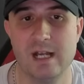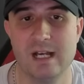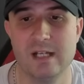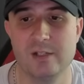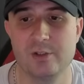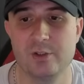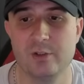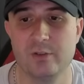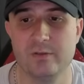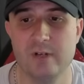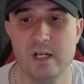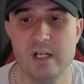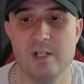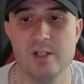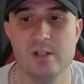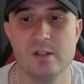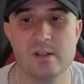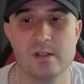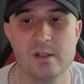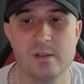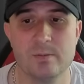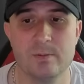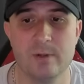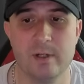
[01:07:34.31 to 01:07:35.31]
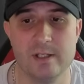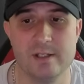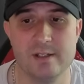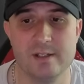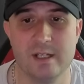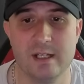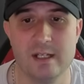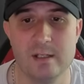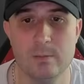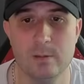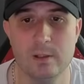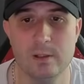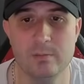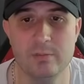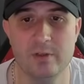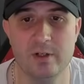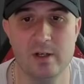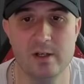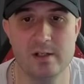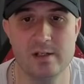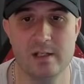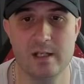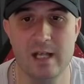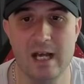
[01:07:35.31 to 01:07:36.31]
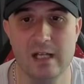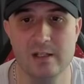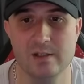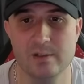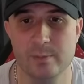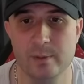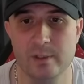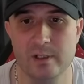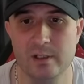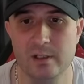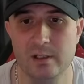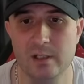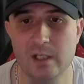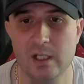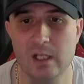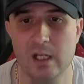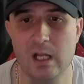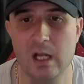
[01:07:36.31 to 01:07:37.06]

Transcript: Astral Radiance is pretty stable in price and has been.